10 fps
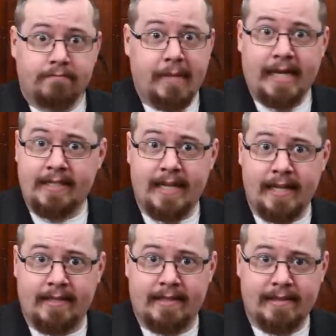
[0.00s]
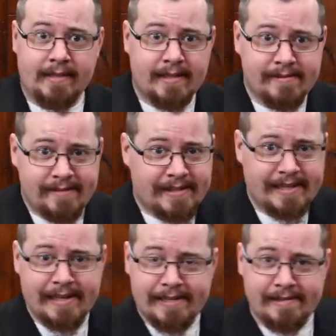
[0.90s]
Makes sense. So it's
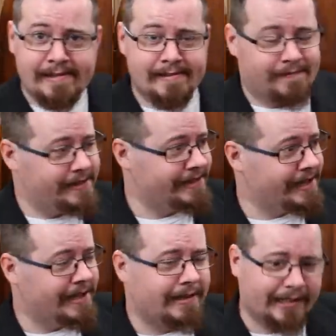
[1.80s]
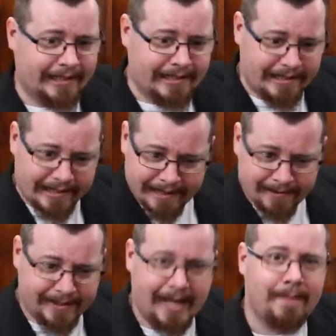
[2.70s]
starting to fit together. I can see
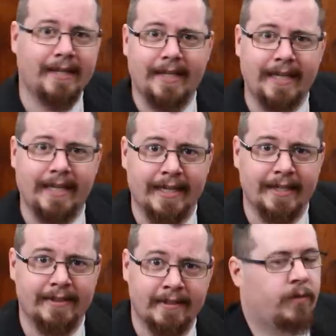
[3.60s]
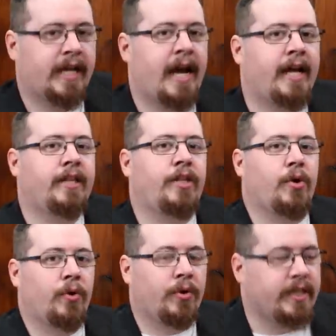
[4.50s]
what's happening here. Regarding the
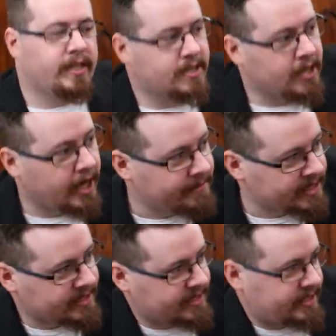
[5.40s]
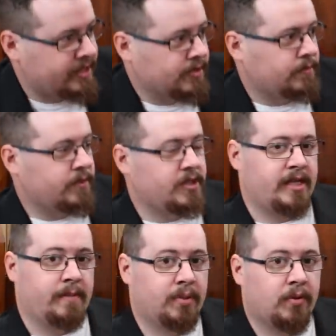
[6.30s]
earliest time that steel was
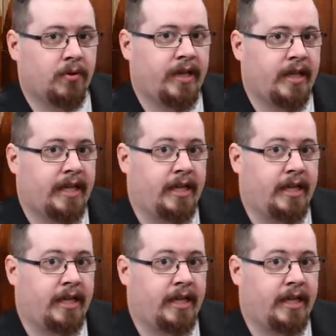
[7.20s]
employed